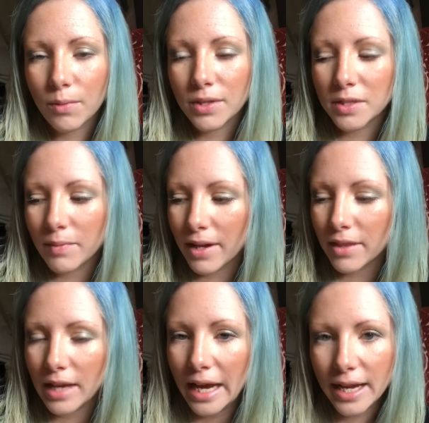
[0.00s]
What do my
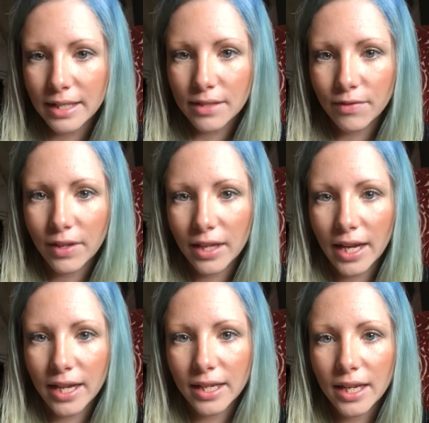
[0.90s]
thighs feel
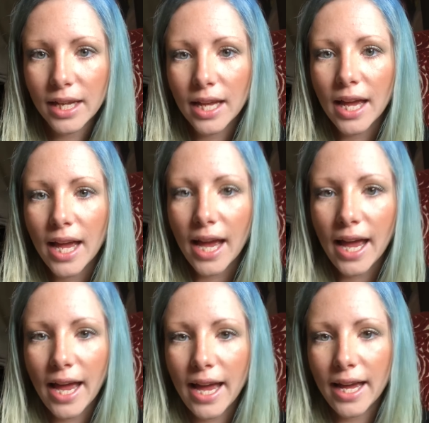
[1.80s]
like?
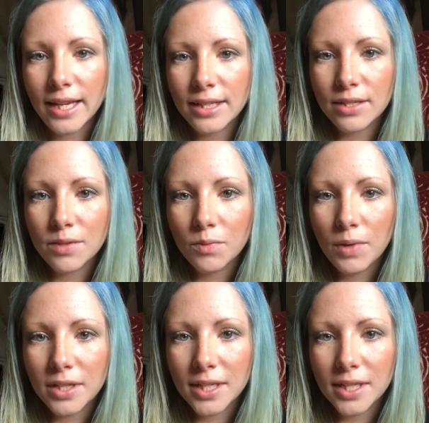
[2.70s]
And what